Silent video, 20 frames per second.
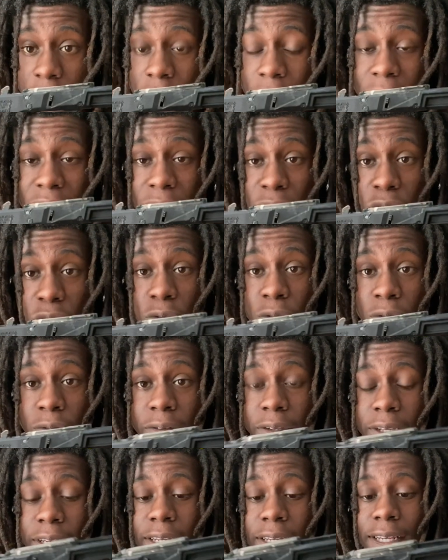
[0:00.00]
be moved
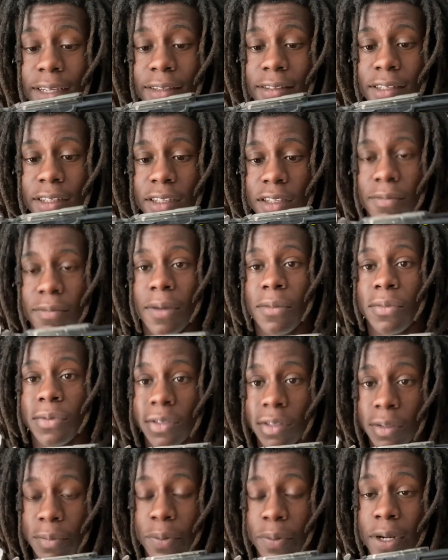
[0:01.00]
unless this member
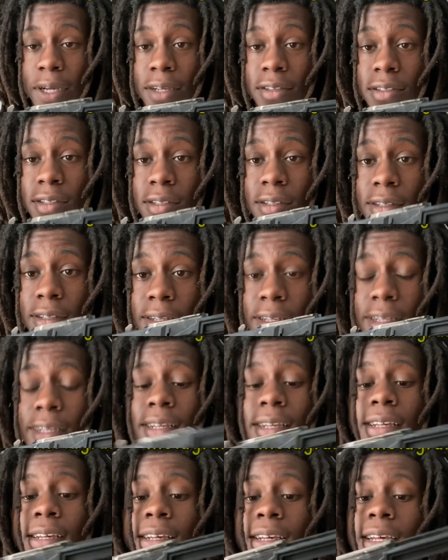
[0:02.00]
is depressed.
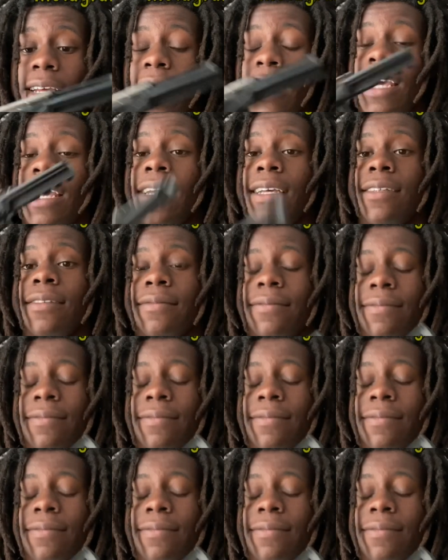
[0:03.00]
And